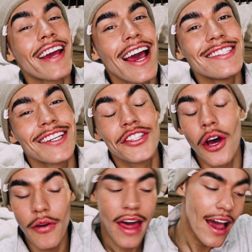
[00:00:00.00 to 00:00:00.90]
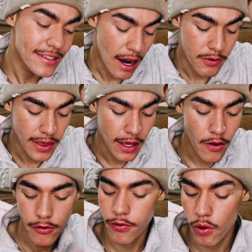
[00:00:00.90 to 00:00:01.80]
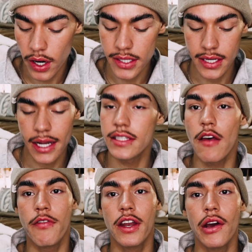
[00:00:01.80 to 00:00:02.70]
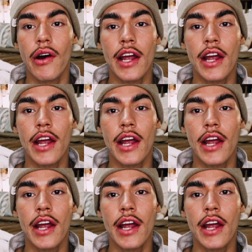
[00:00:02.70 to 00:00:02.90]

you guys, so that is everything for today's video.